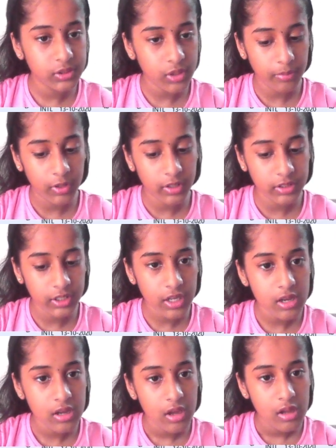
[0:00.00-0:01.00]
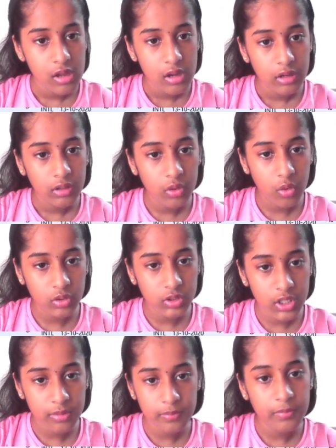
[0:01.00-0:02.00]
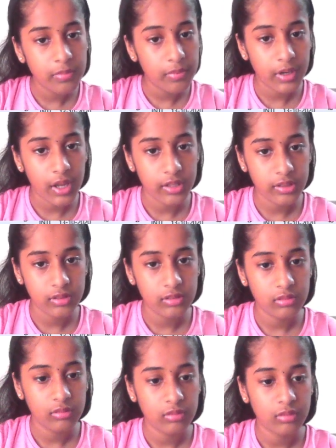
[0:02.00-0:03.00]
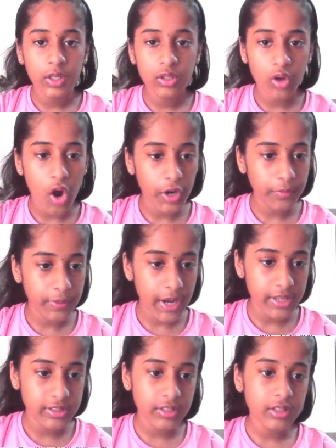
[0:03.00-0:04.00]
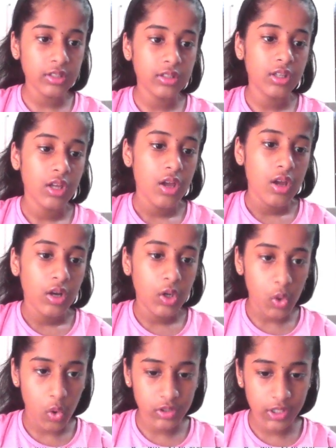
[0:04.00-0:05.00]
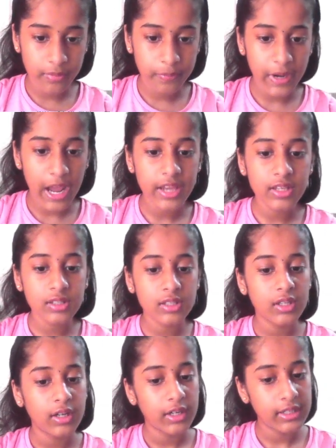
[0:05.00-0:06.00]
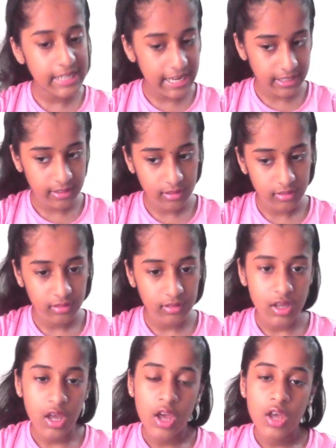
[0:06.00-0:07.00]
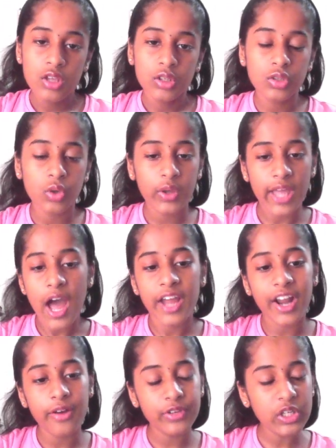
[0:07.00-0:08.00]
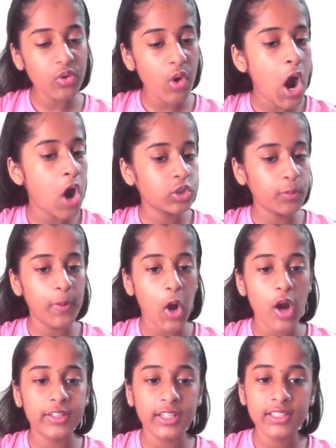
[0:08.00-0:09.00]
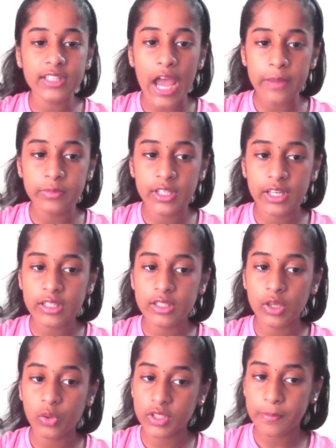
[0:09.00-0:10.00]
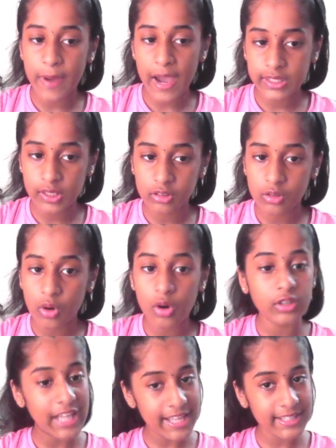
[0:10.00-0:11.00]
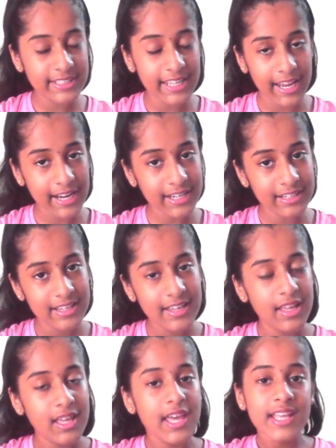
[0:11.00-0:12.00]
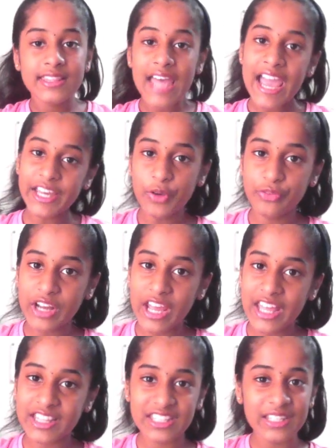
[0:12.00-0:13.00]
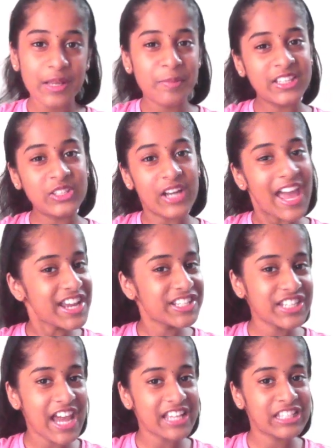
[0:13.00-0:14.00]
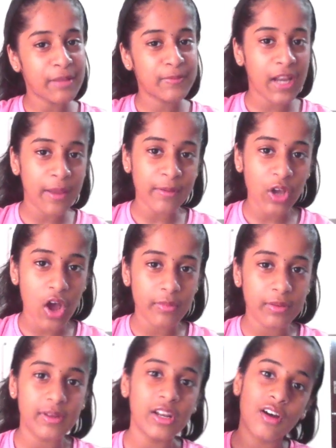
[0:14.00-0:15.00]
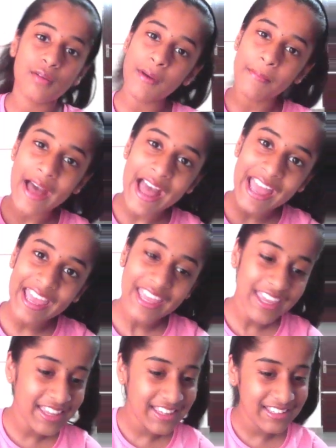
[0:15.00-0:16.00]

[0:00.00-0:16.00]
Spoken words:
So I'm going to say closing price. Bitcoin prices, closing price, date. So yeah, now we know how to plot this time series using Python code. That's great. Thank you friends. Please do like, share, subscribe and comment below. Bye bye.